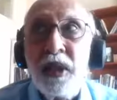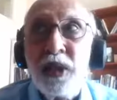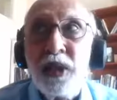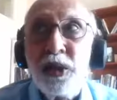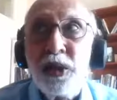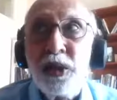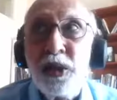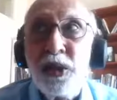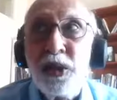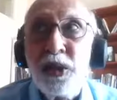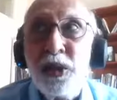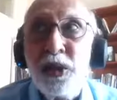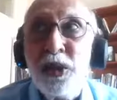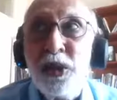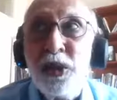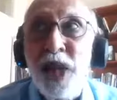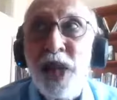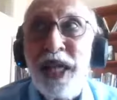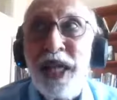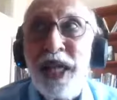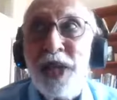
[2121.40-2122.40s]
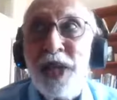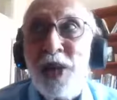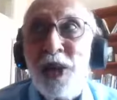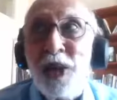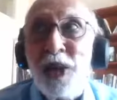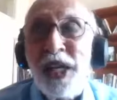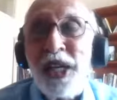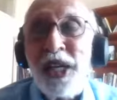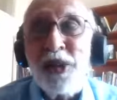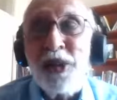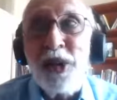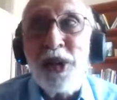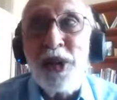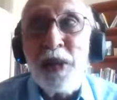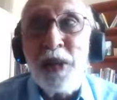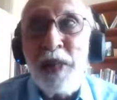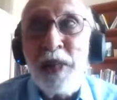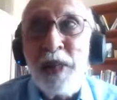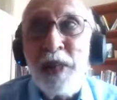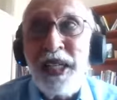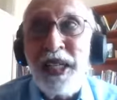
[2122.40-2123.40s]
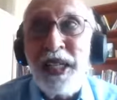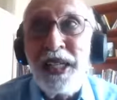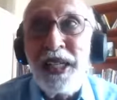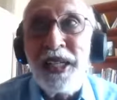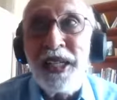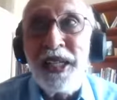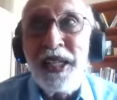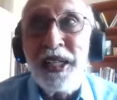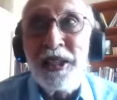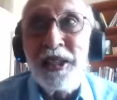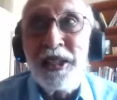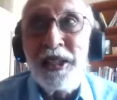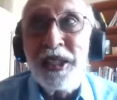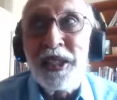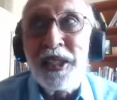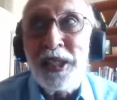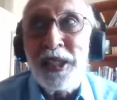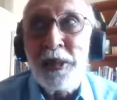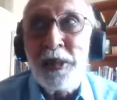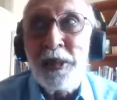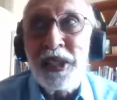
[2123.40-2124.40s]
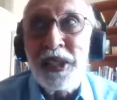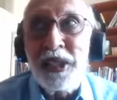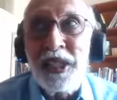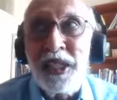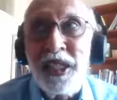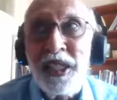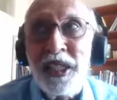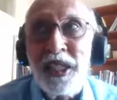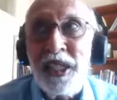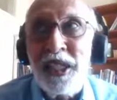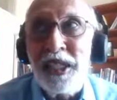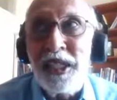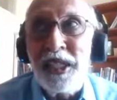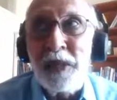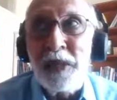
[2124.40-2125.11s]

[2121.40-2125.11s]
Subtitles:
to do? I guess, okay, so you're making a assumption here that,